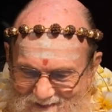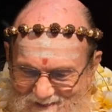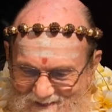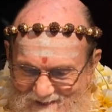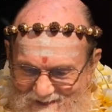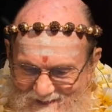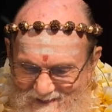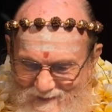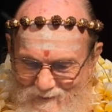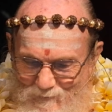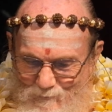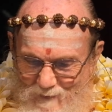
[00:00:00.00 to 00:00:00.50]

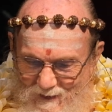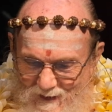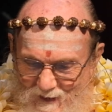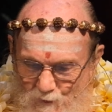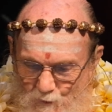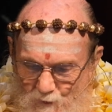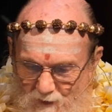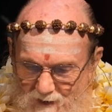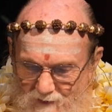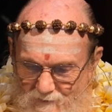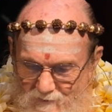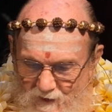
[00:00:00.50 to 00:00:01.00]
Still, a better
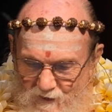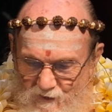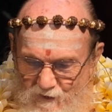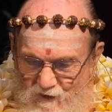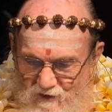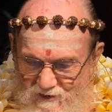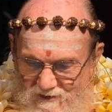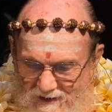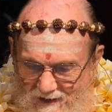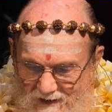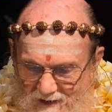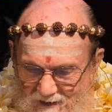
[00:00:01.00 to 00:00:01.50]
way of
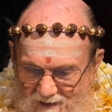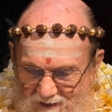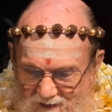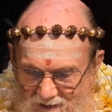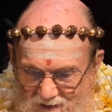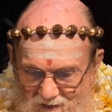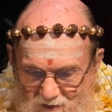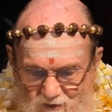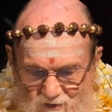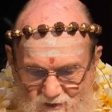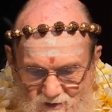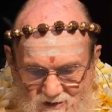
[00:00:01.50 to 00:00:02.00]
understanding
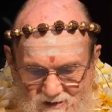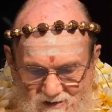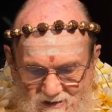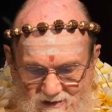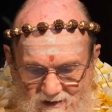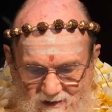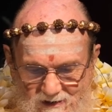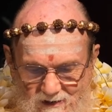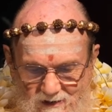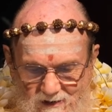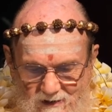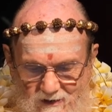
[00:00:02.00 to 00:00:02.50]
is to
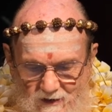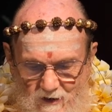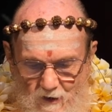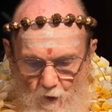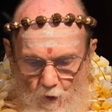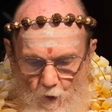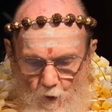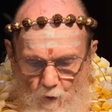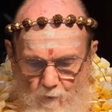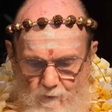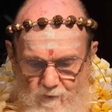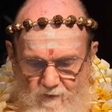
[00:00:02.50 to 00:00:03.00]
see the
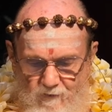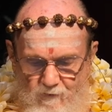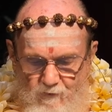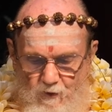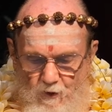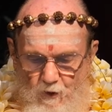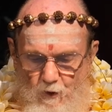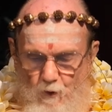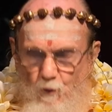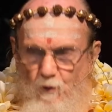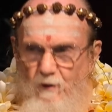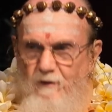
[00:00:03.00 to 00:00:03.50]

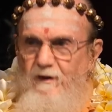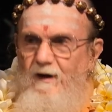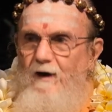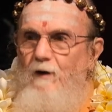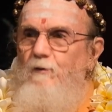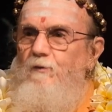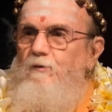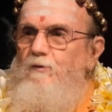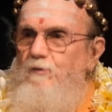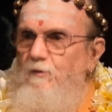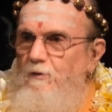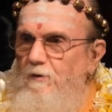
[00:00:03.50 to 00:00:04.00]
overview
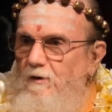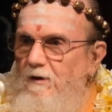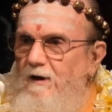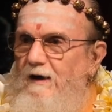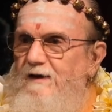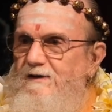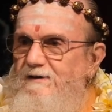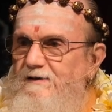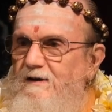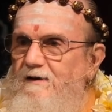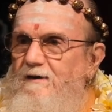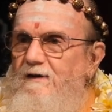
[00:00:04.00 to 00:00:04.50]
without
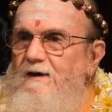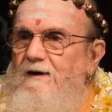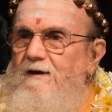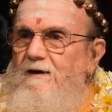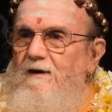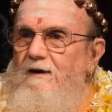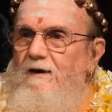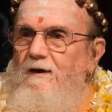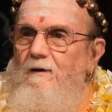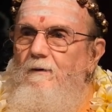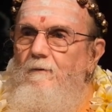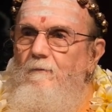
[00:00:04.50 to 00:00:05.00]
utilizing
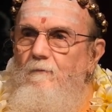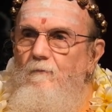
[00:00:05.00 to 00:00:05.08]
thinking.